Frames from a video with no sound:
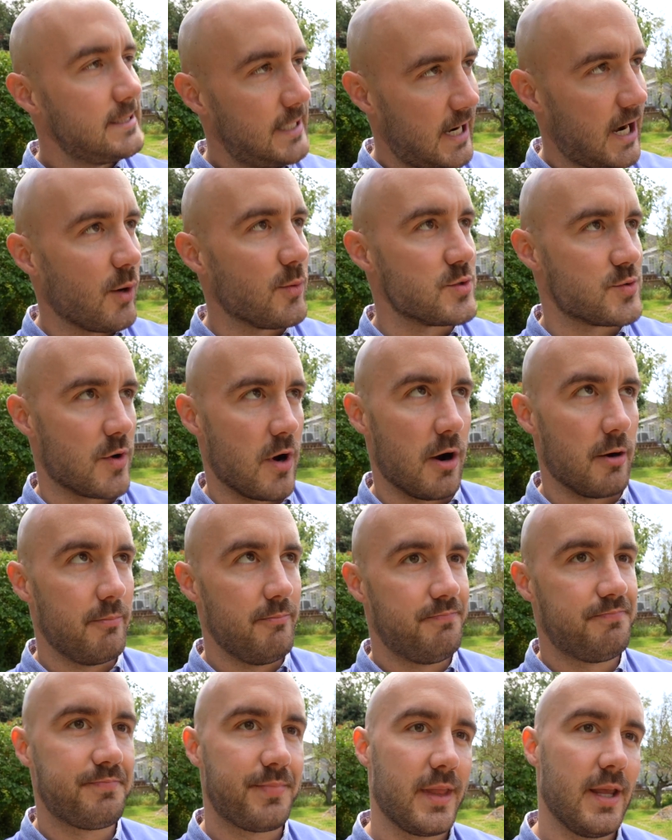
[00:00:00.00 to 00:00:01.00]
I was wrong.
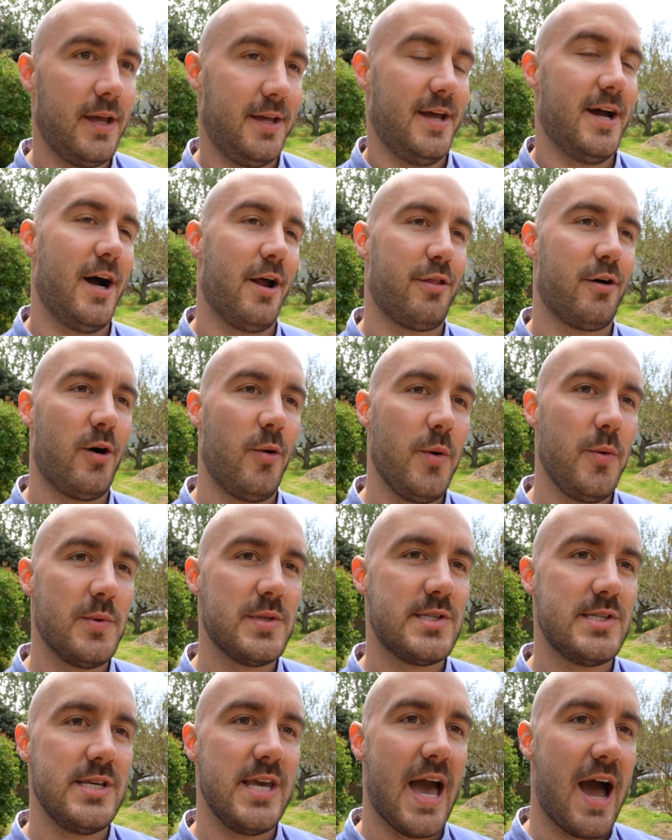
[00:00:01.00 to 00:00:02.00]
I thought we would
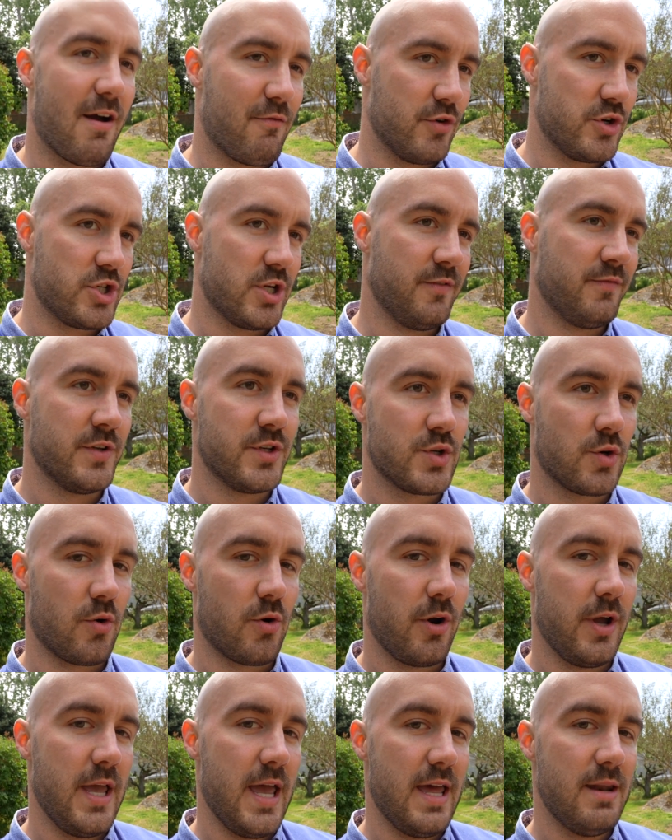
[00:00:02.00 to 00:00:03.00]
see average
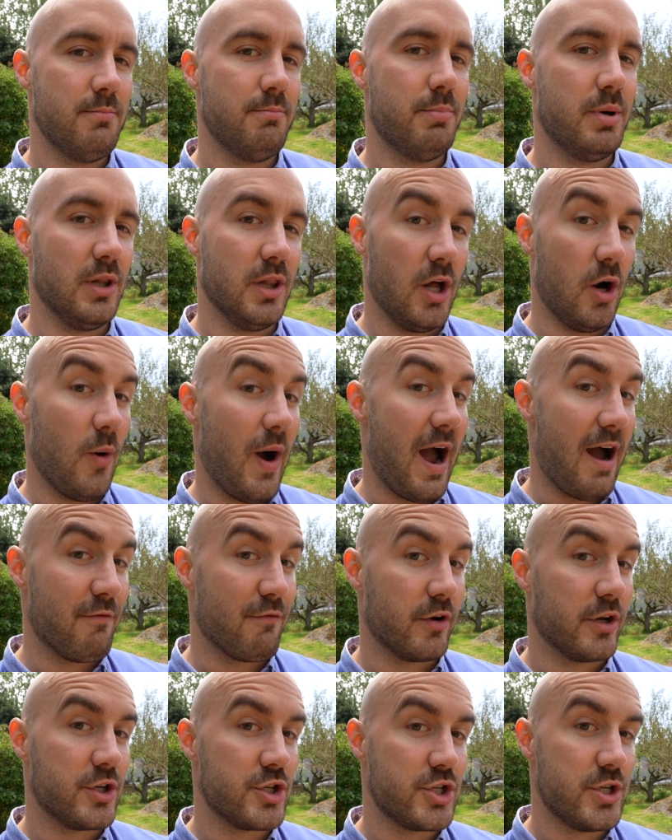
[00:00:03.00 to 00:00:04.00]
inventory and below
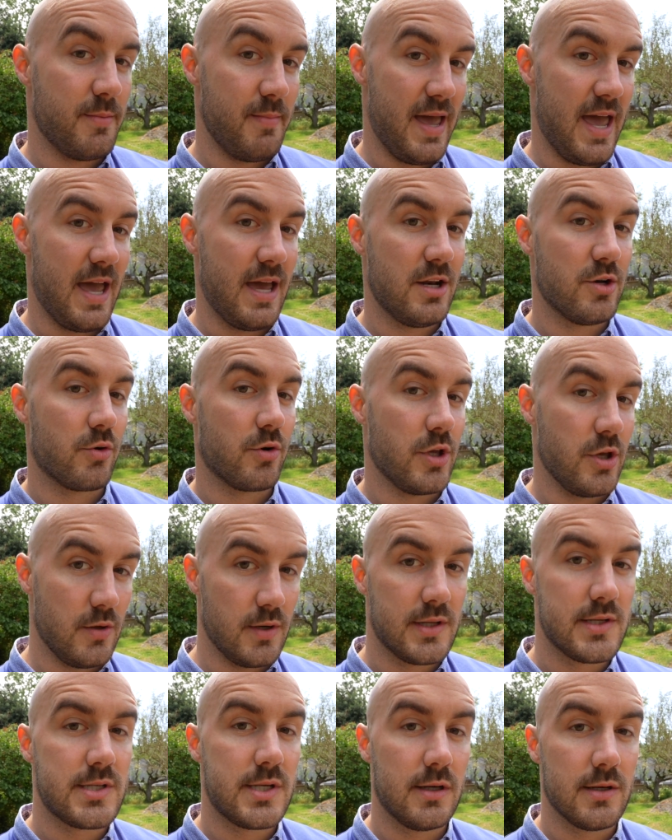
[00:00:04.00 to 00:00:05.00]
average demand or
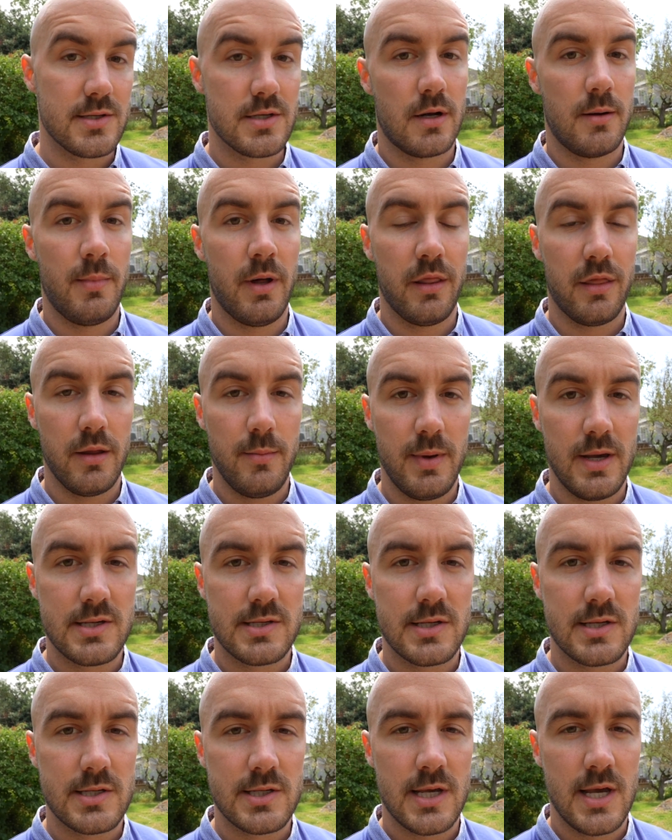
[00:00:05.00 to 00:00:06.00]
unit sales on a monthly
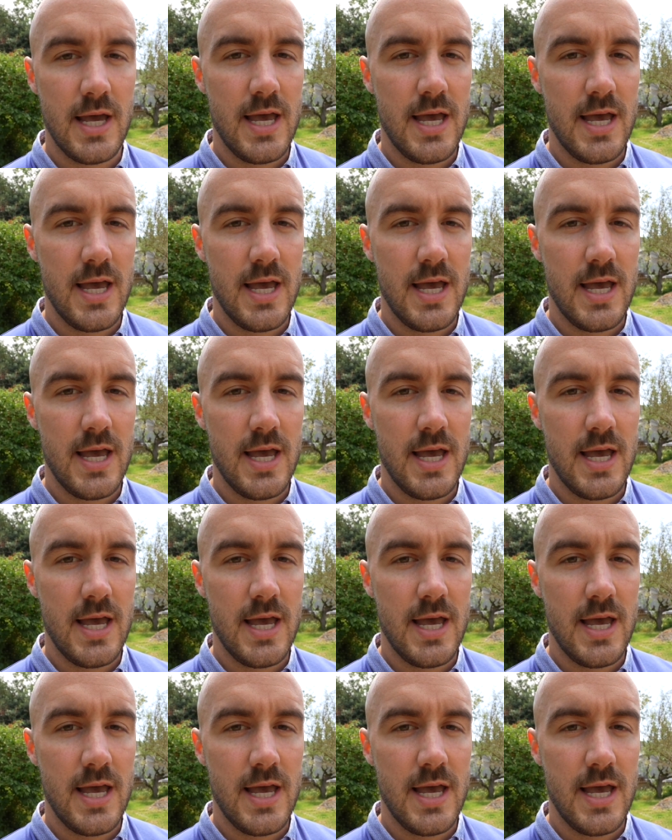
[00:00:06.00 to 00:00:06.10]
basis,